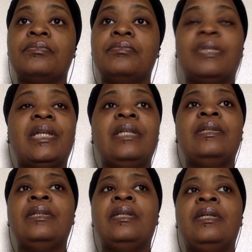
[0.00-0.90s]
but
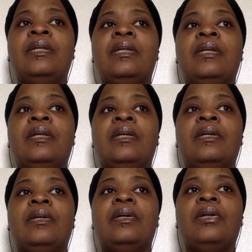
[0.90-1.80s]

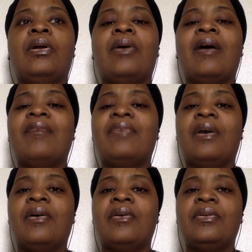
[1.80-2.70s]
you know, I
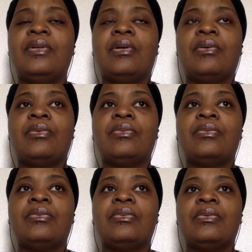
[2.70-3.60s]
felt you know,
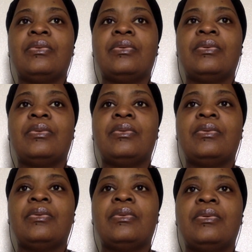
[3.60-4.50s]

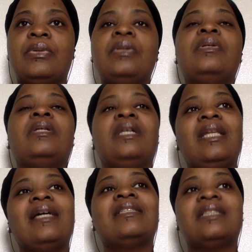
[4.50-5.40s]
and
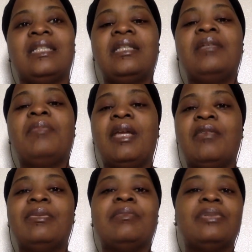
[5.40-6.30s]
like I said, it may
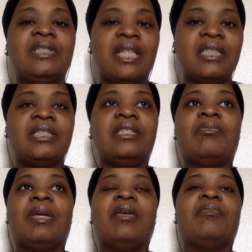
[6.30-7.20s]
have been projection. It
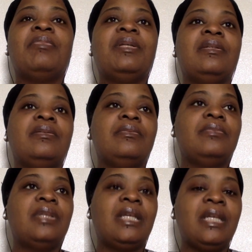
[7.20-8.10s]
may have been
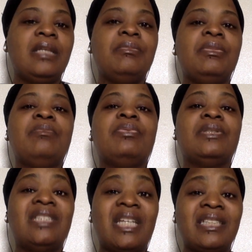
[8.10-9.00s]
the enemy
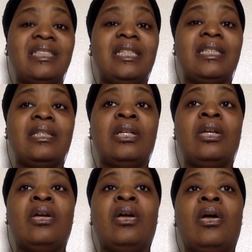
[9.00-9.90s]
projecting,
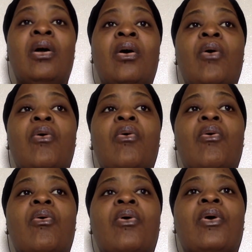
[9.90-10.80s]

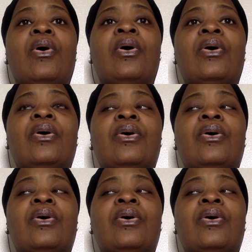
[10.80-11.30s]
or